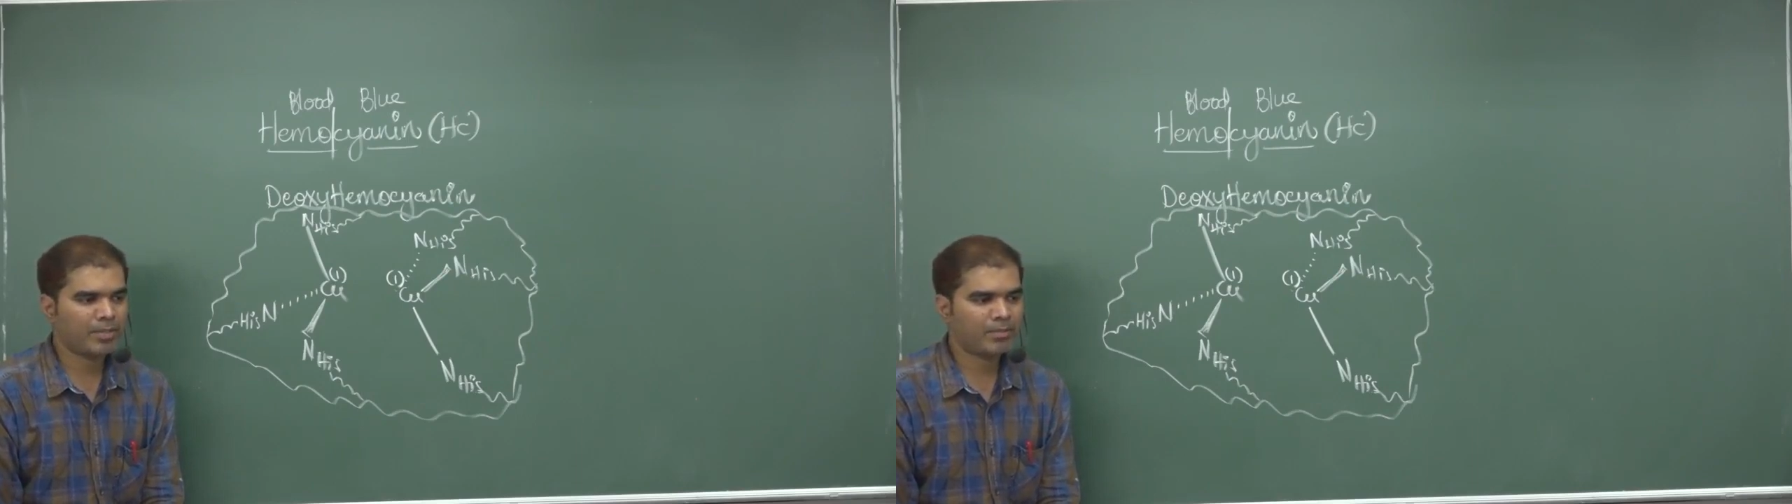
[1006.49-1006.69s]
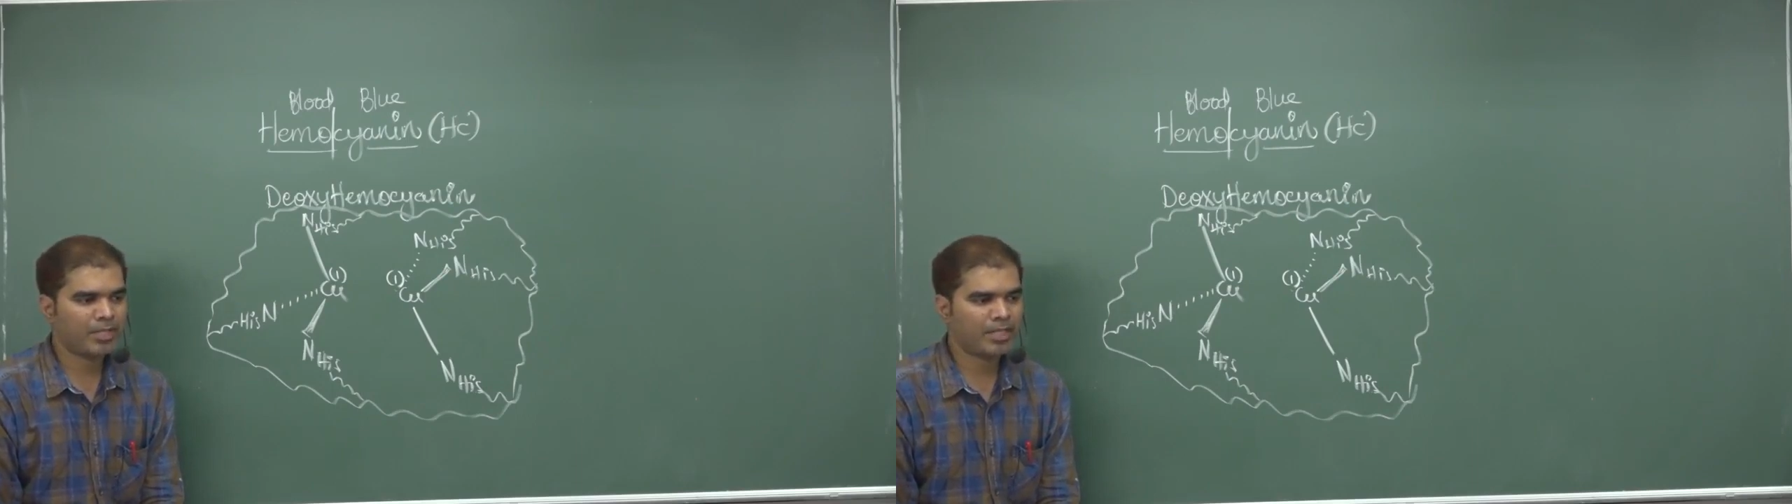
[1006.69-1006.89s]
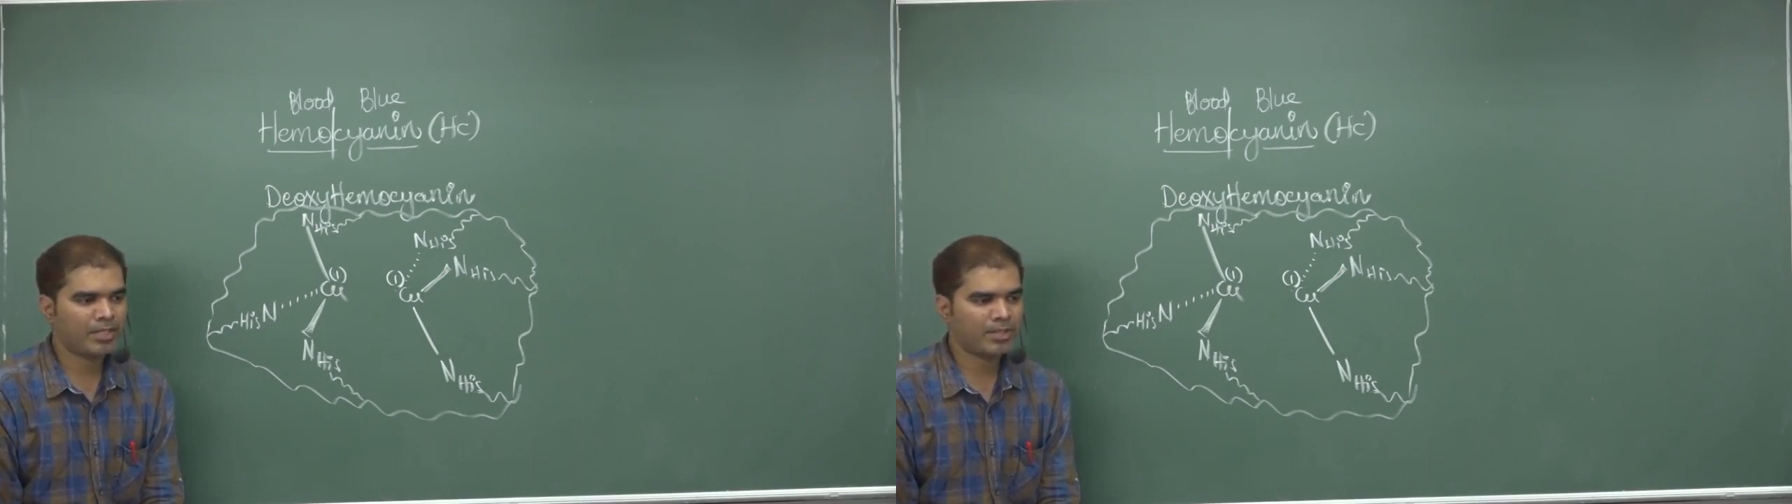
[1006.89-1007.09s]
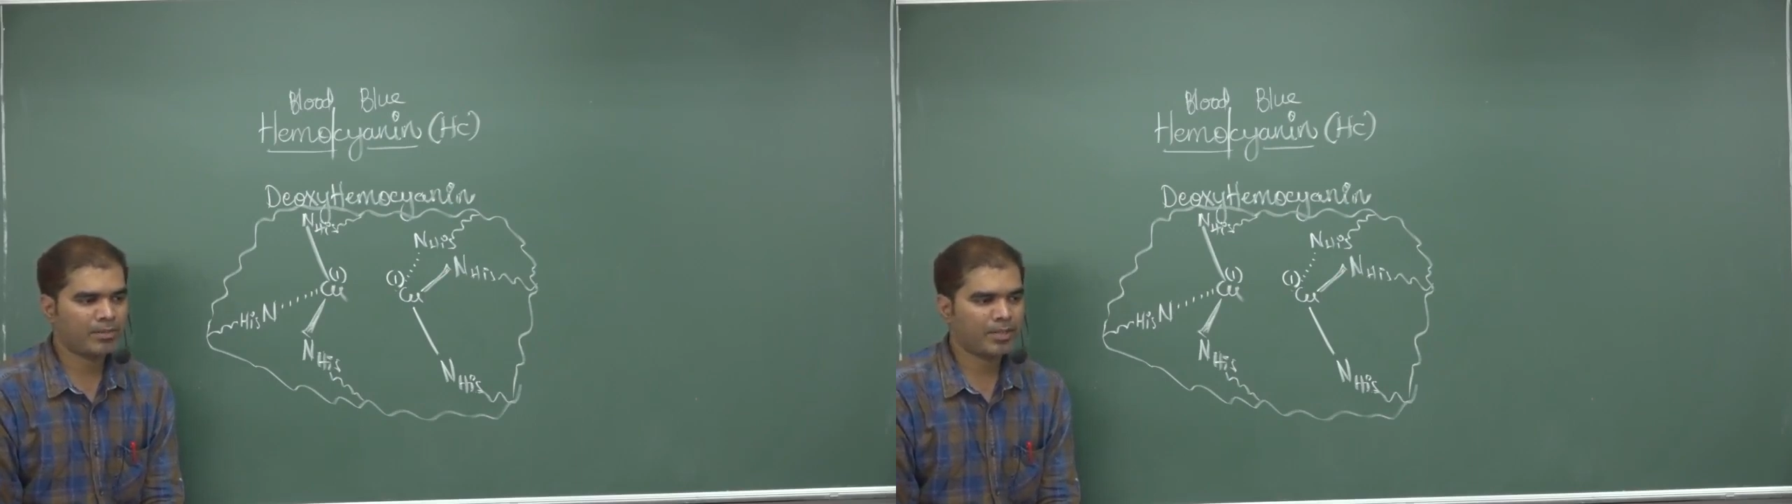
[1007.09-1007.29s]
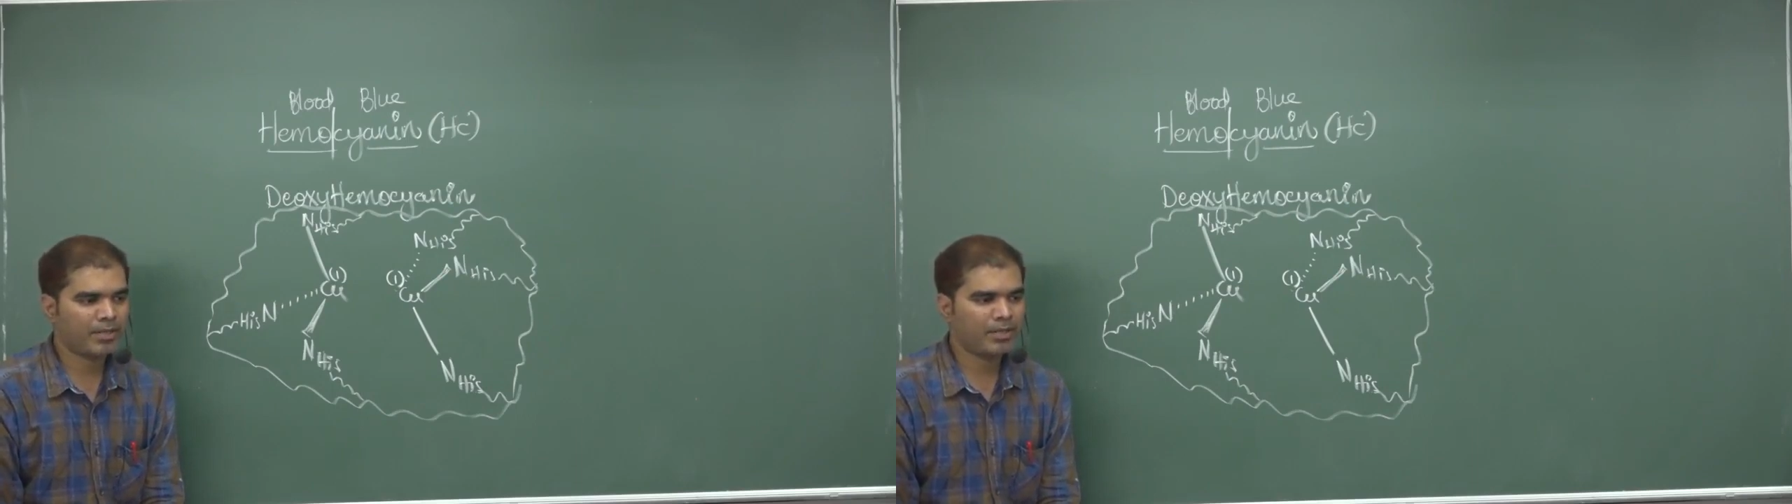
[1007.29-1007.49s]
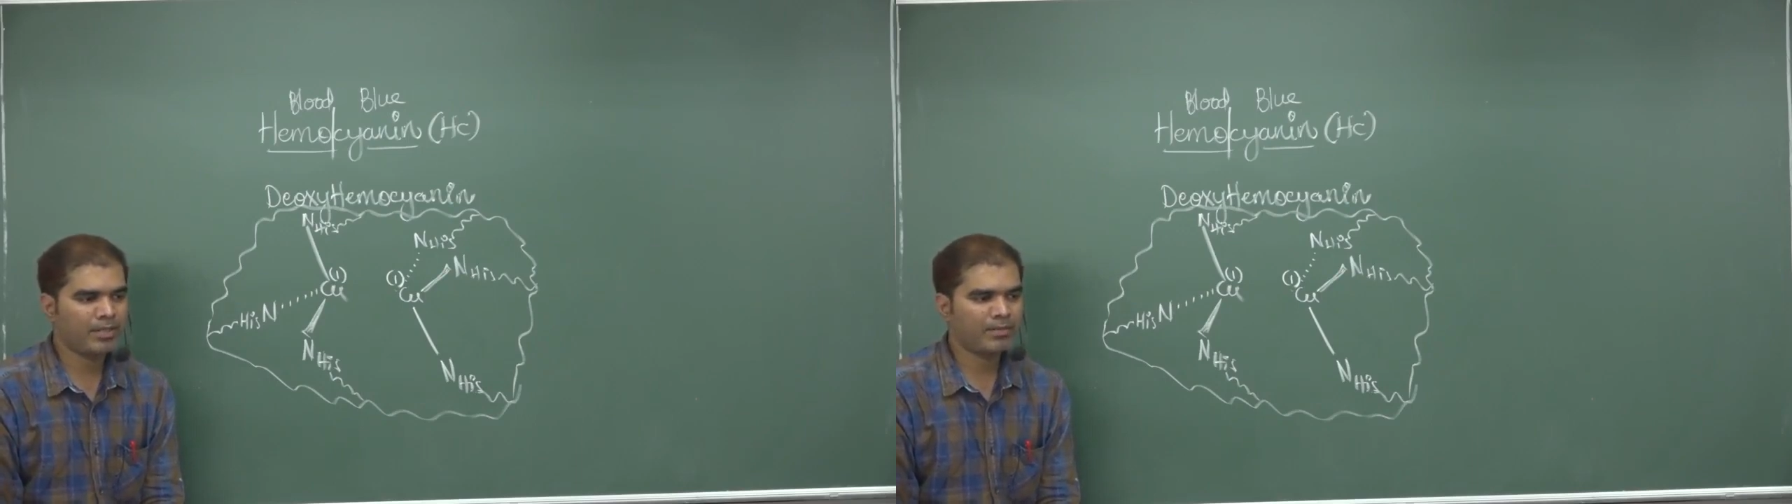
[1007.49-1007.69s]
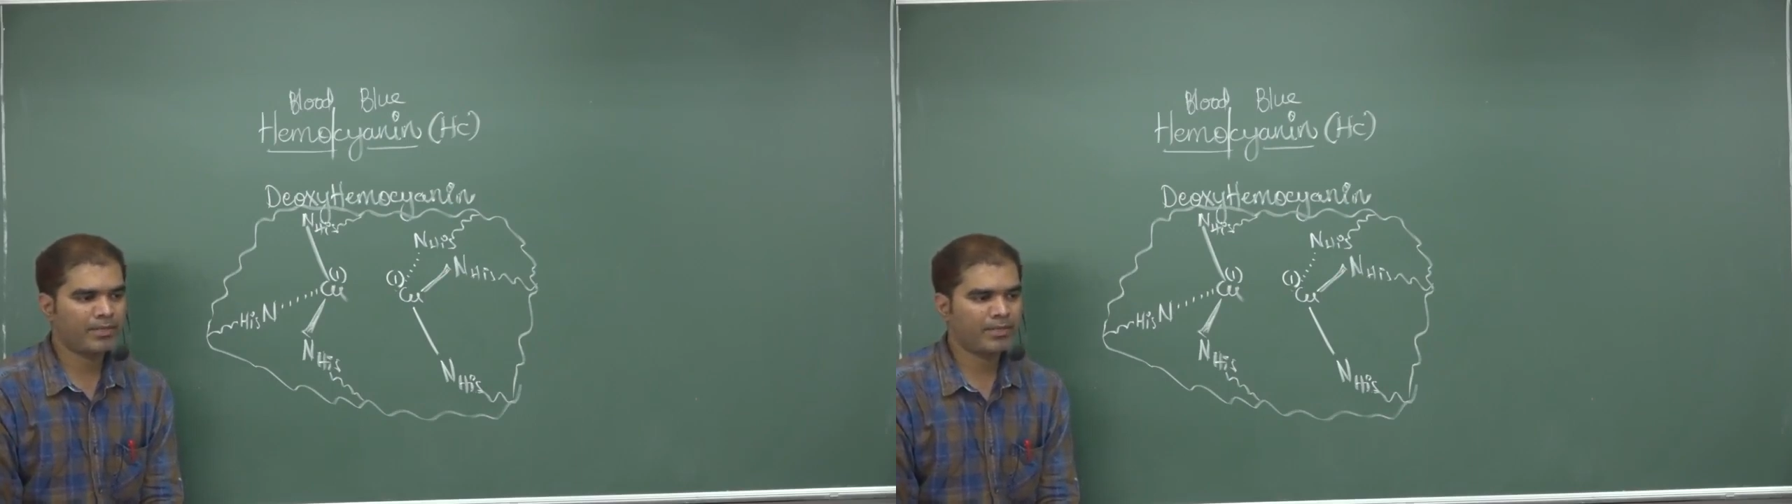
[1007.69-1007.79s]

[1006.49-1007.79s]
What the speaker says: pyramidal geometry